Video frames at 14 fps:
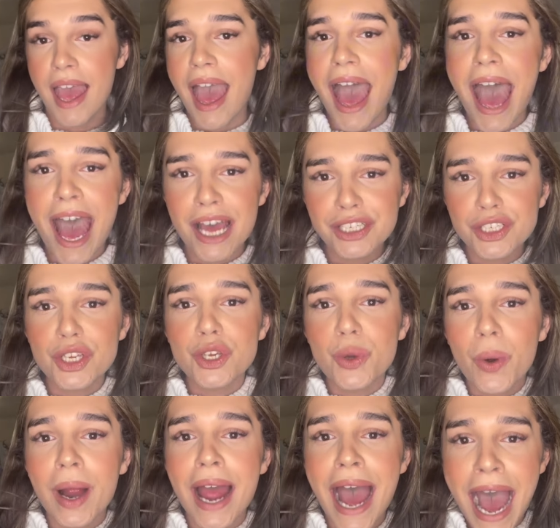at your
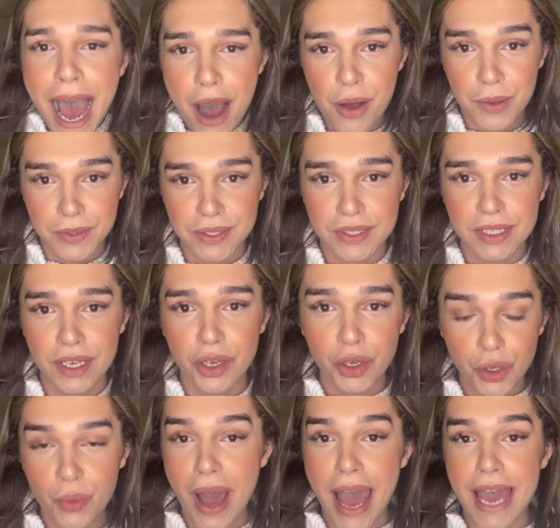house, you
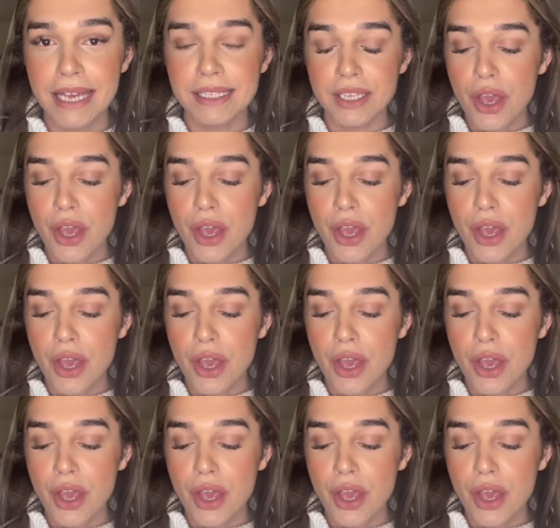guys.